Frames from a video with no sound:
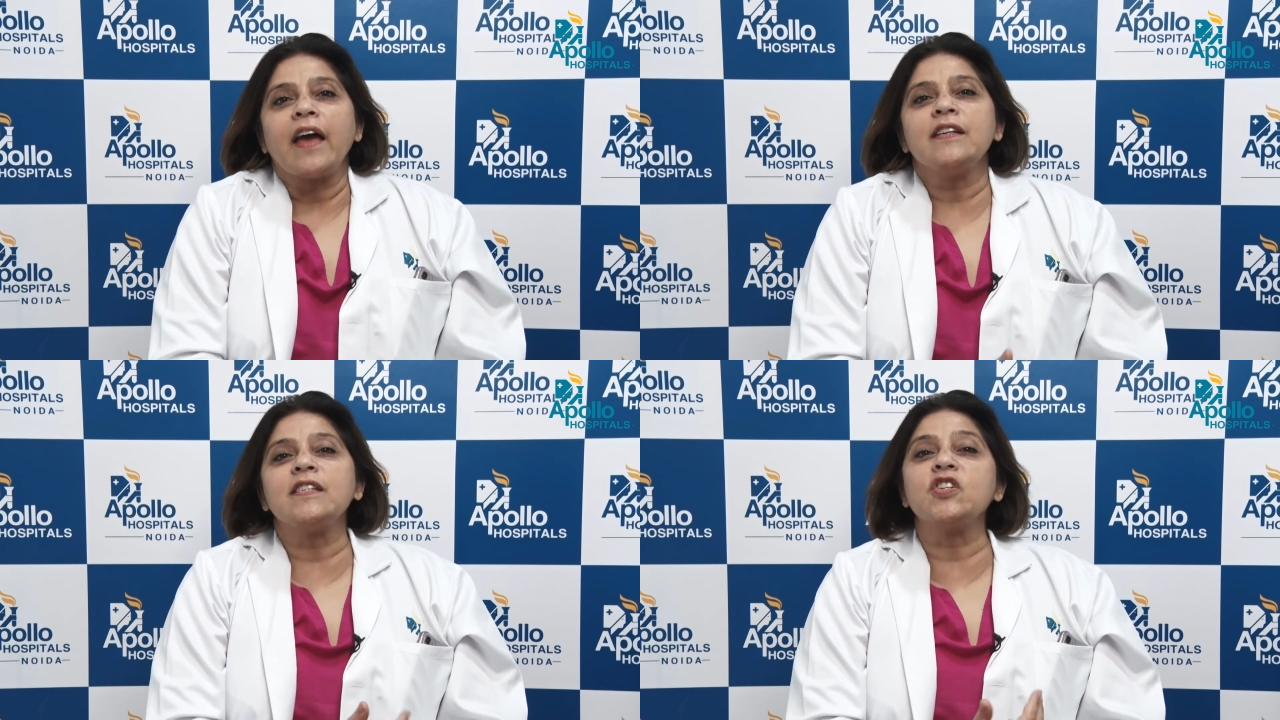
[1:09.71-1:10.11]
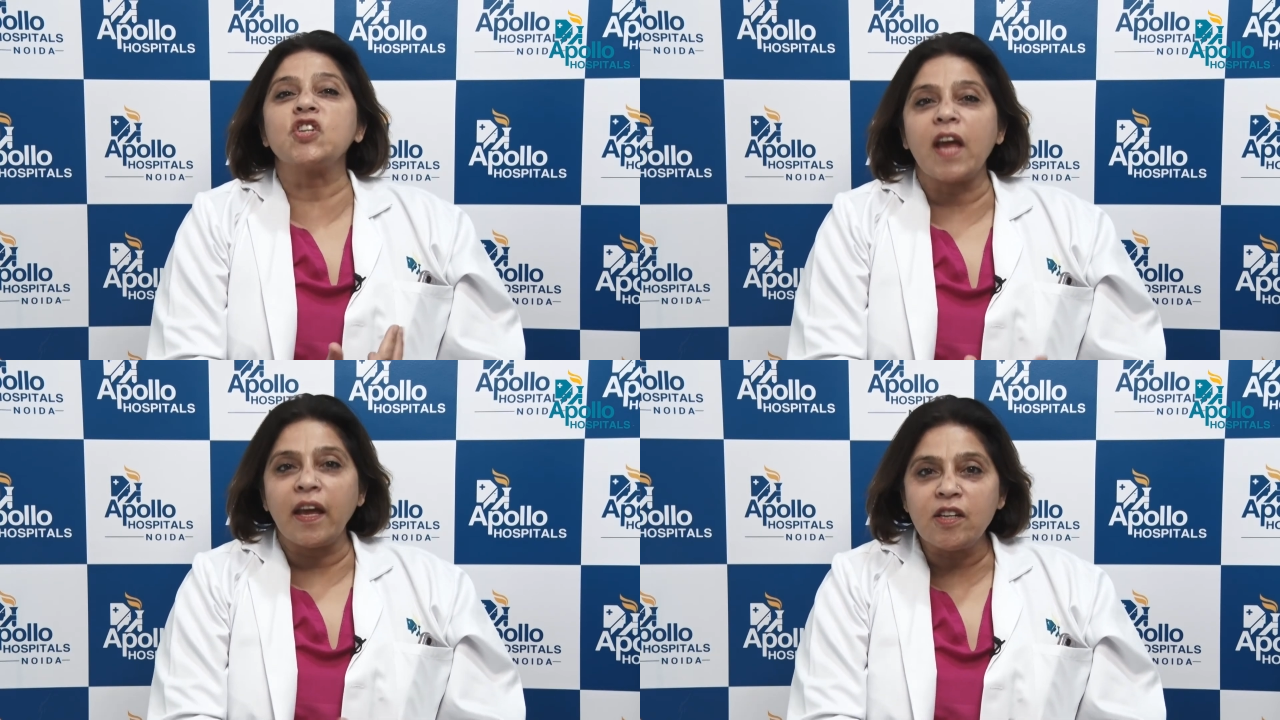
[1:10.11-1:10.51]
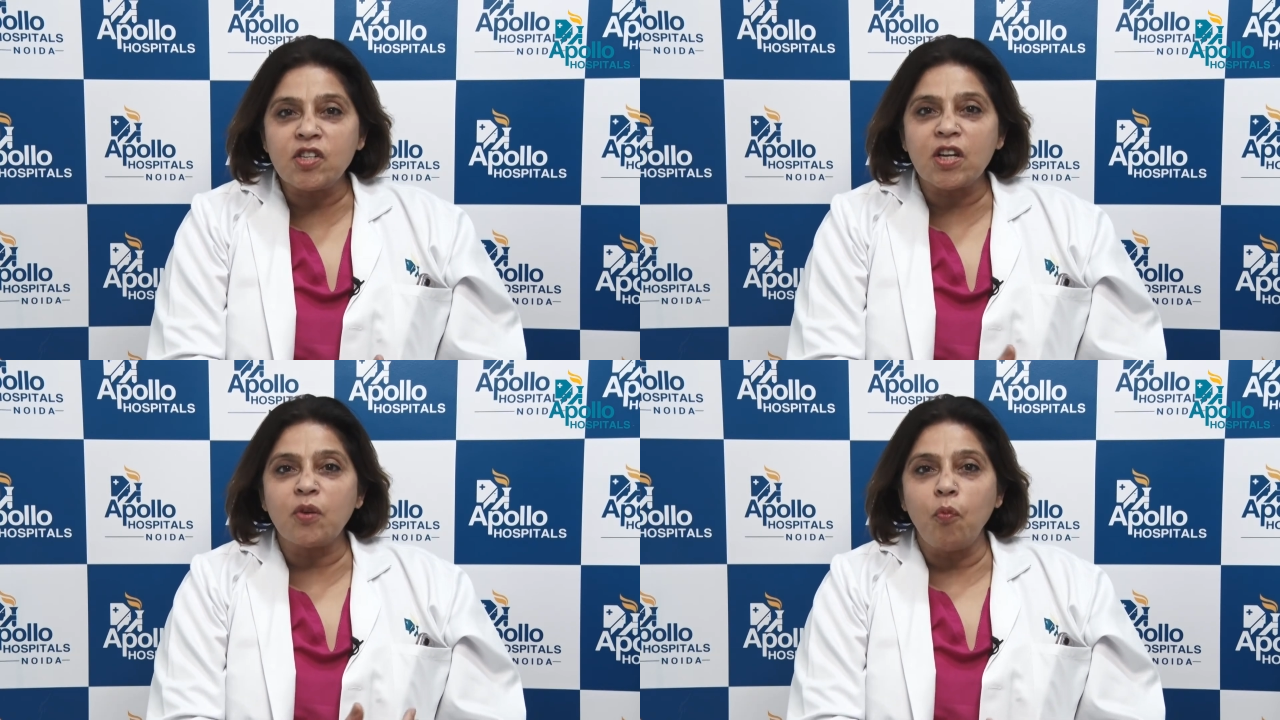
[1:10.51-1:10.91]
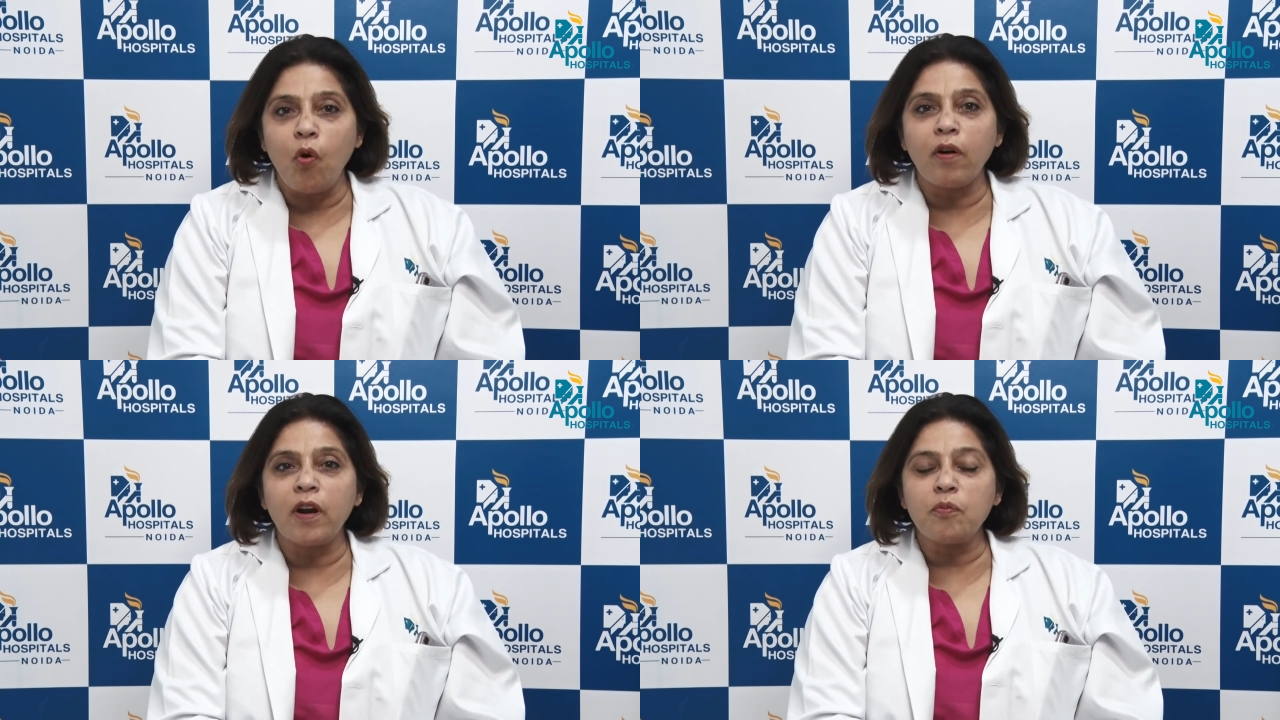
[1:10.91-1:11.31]
is changing
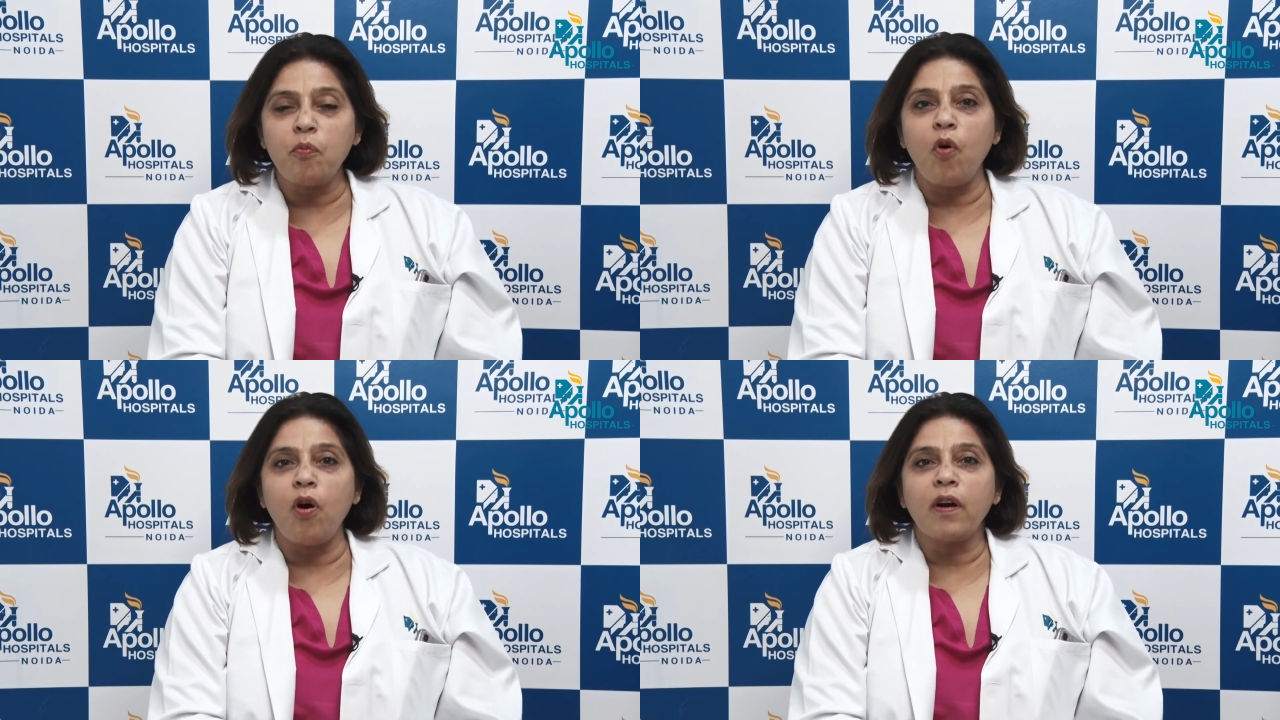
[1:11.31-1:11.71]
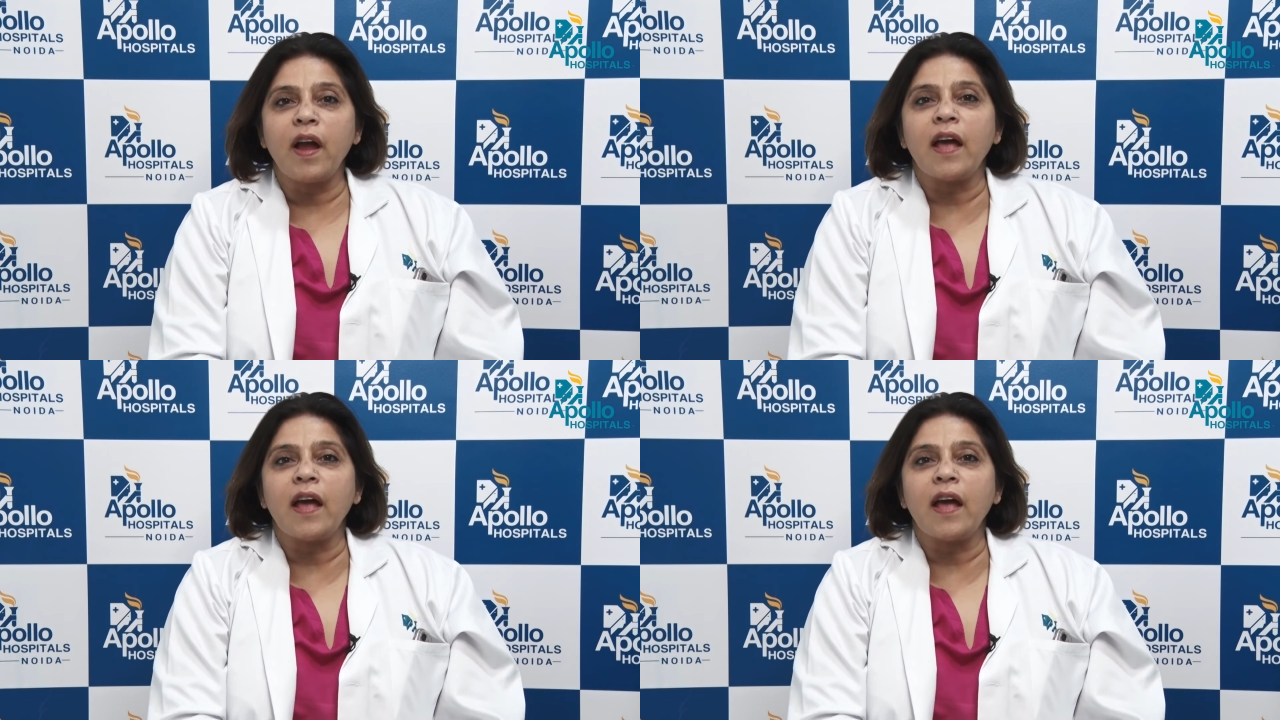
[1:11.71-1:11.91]
more and more,